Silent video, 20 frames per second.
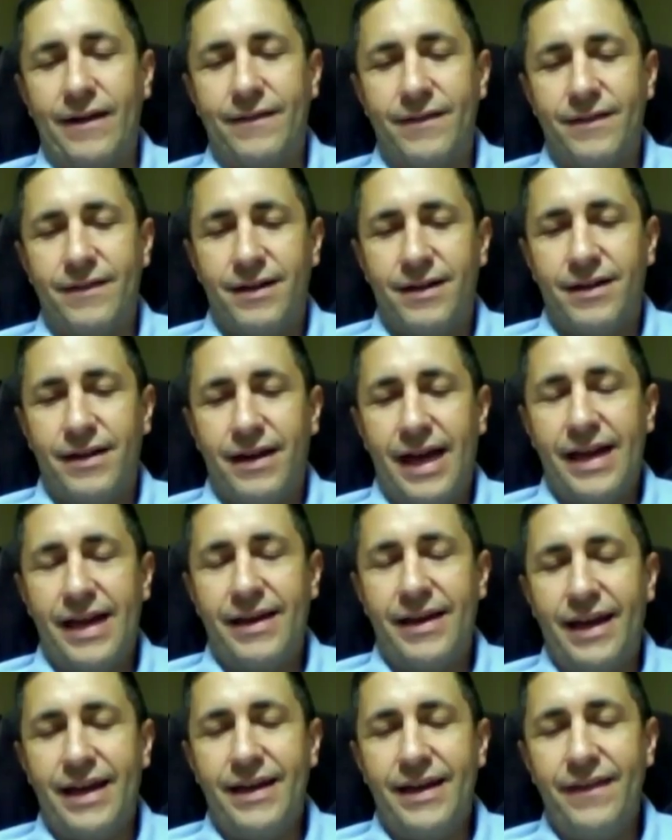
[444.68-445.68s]
exactly
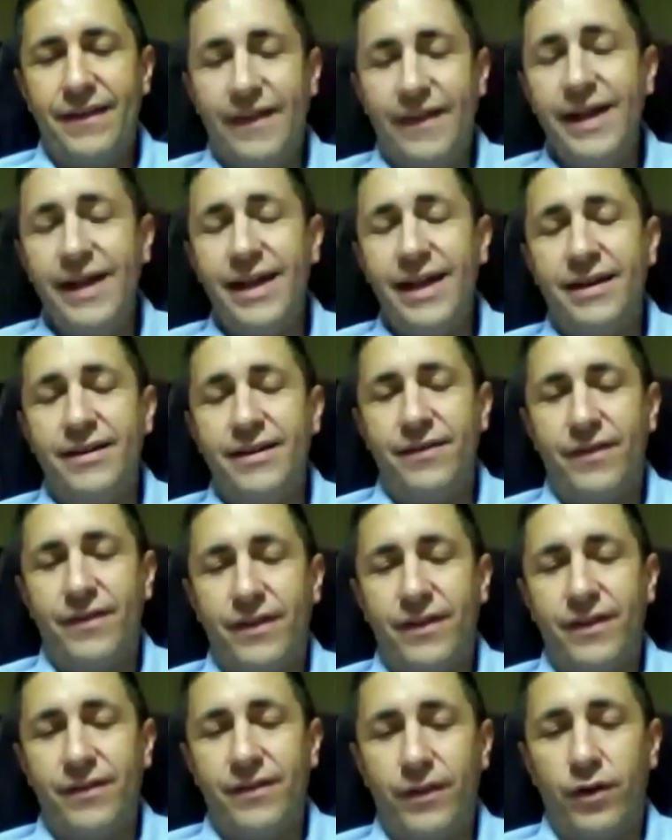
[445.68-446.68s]
right. And
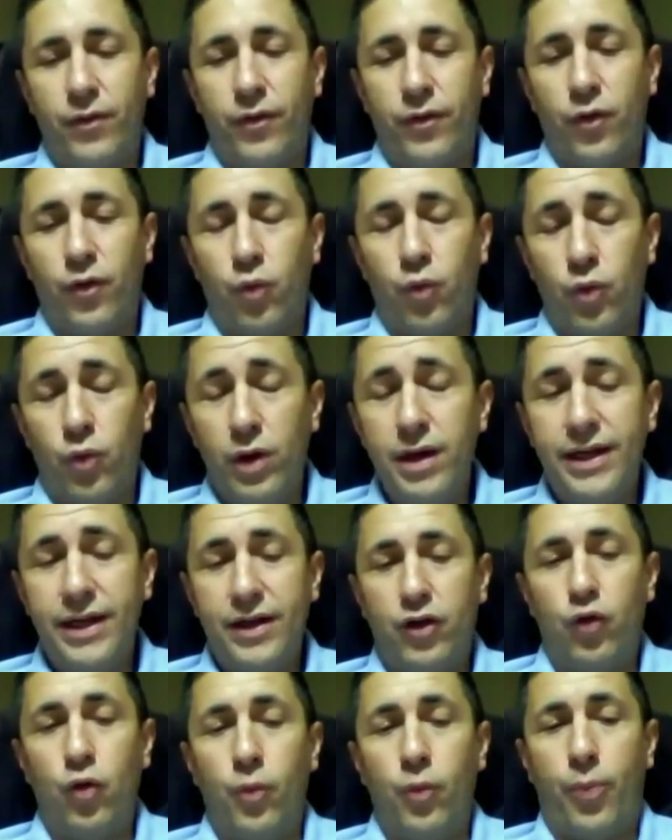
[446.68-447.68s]
then the
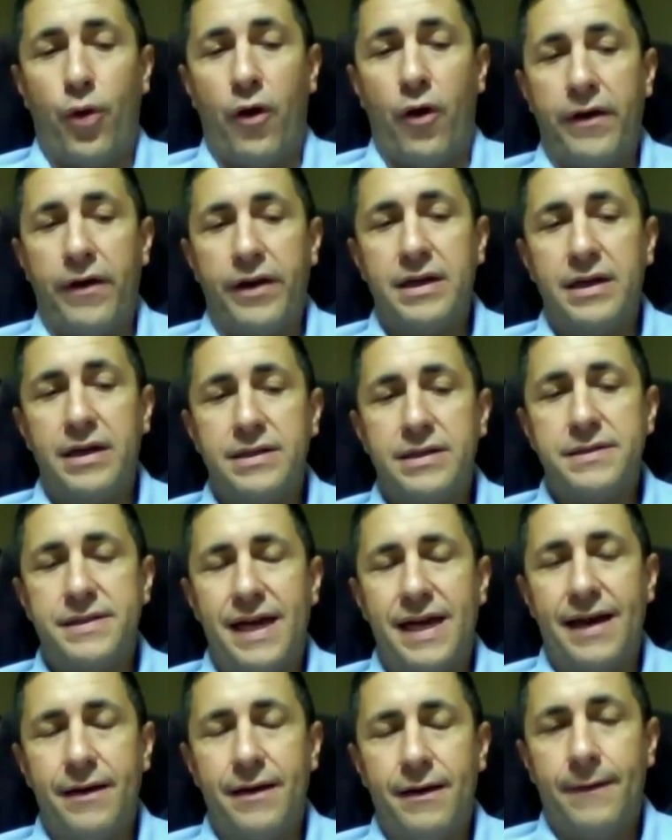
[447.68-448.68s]
really cool part
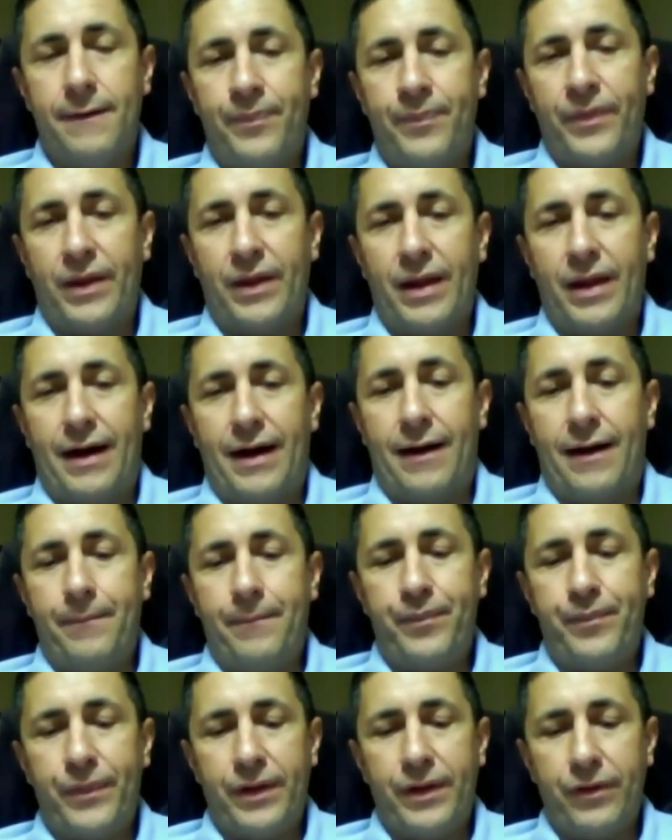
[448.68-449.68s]
is that
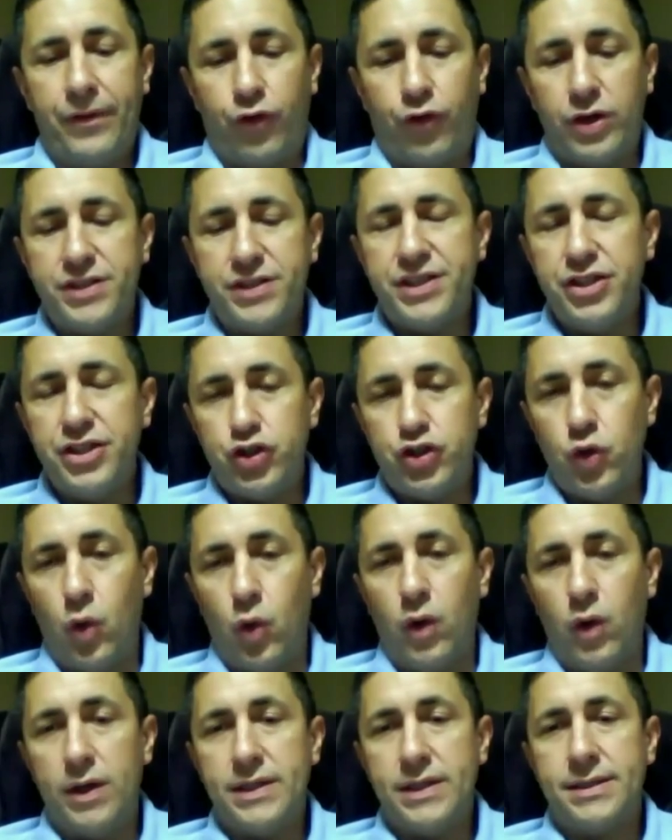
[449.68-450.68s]
Trusted
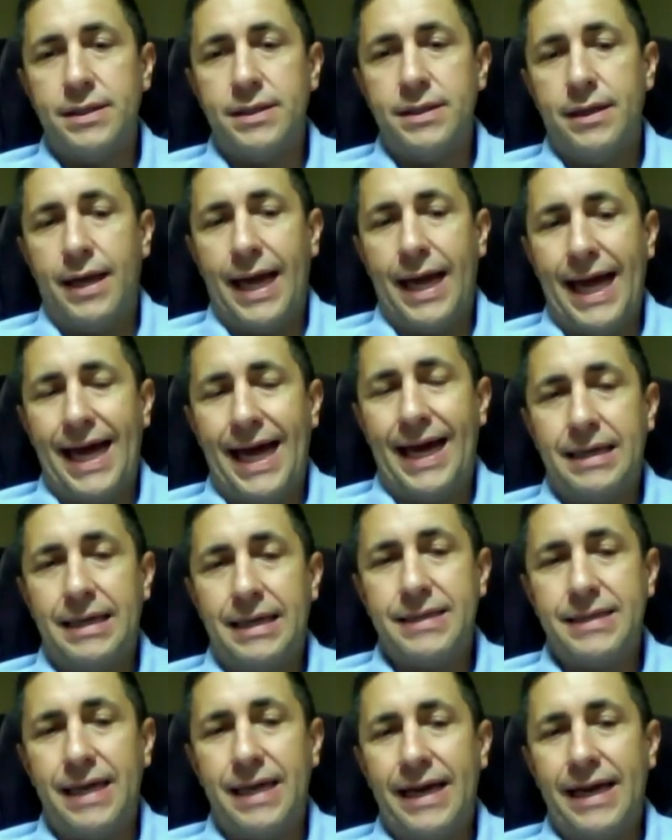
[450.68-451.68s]
Choice
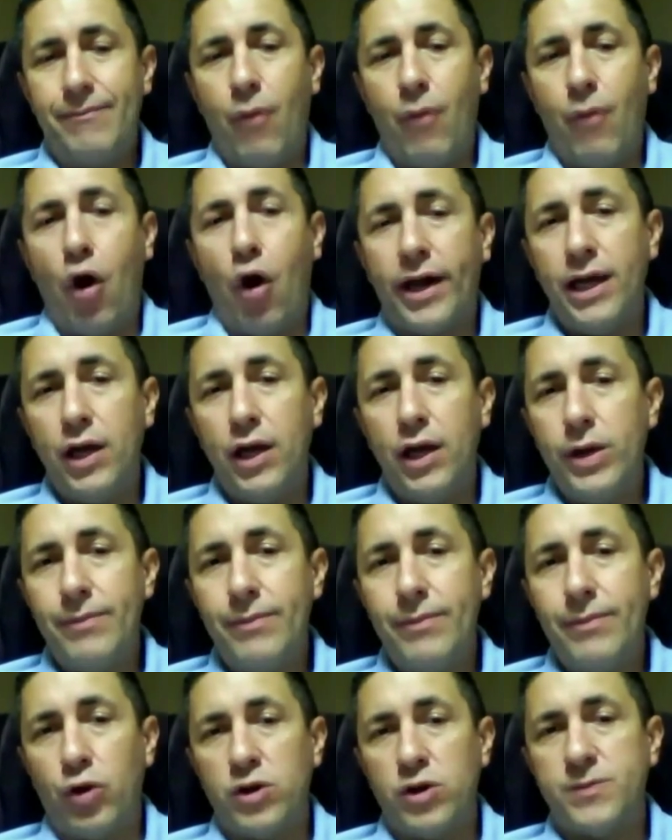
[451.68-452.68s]
has a marketing
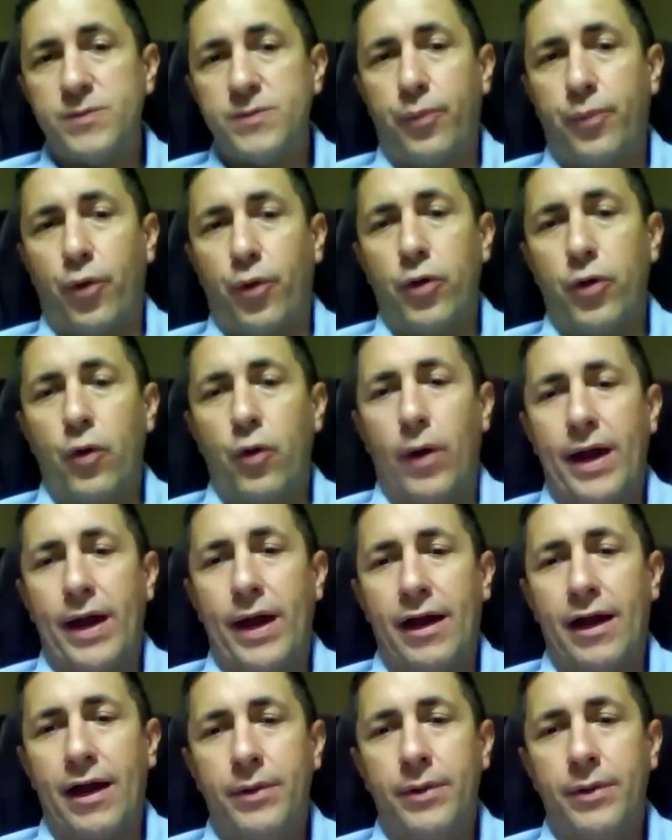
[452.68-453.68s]
reimbursement
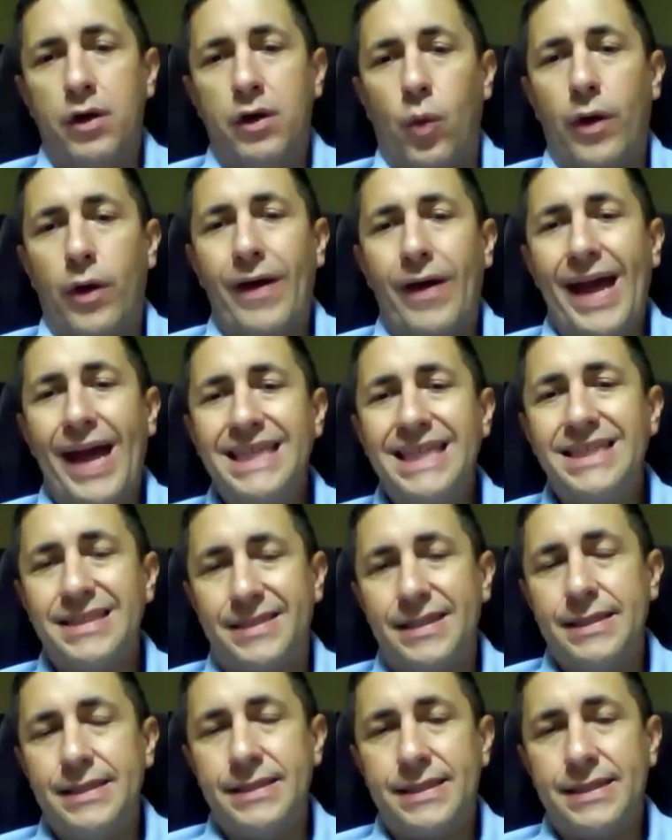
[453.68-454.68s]
program where
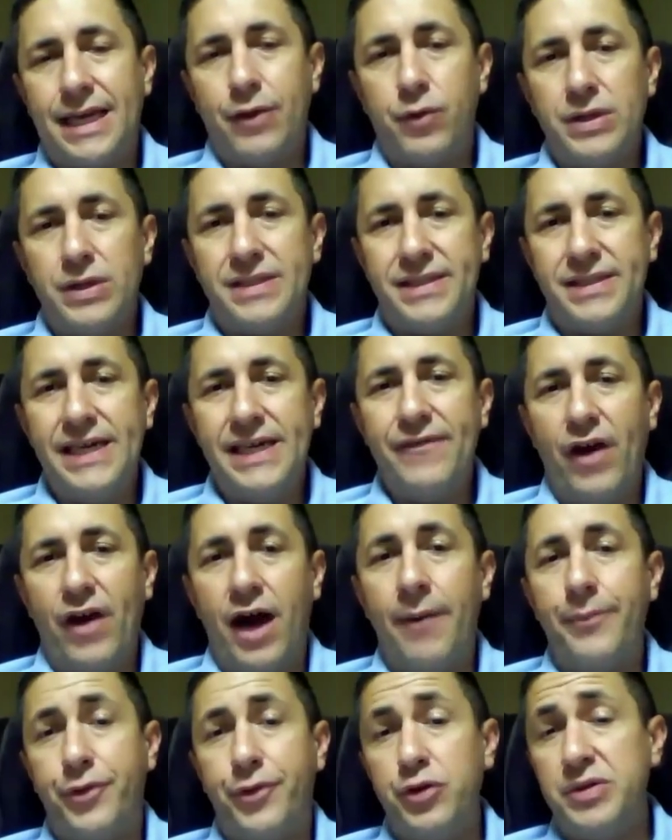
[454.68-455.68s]
agencies can receive
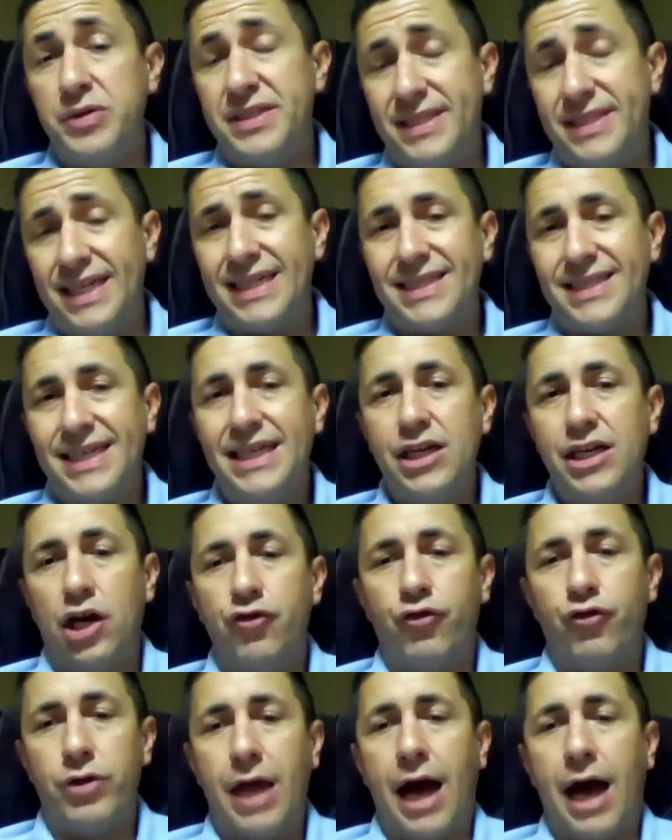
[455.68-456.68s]
up to
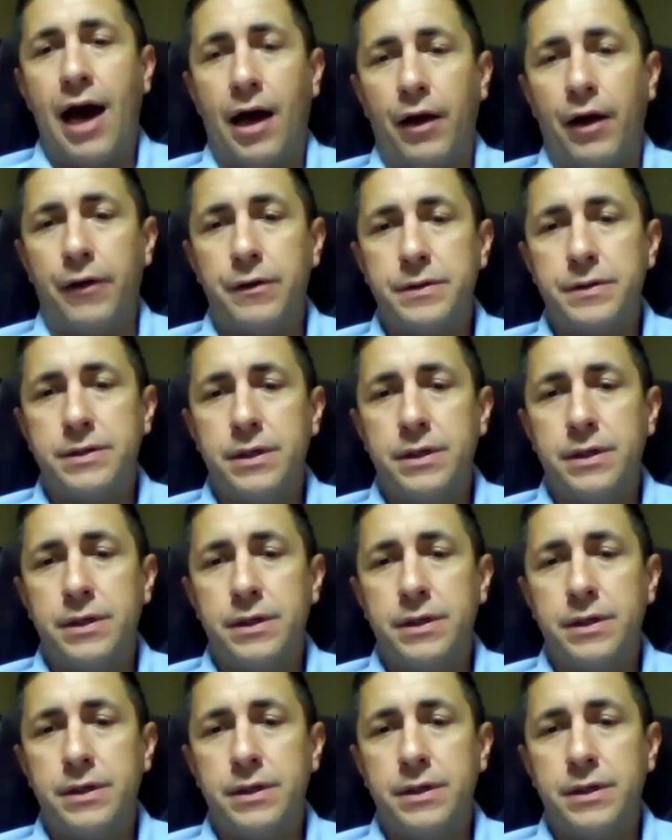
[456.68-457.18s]
$1,600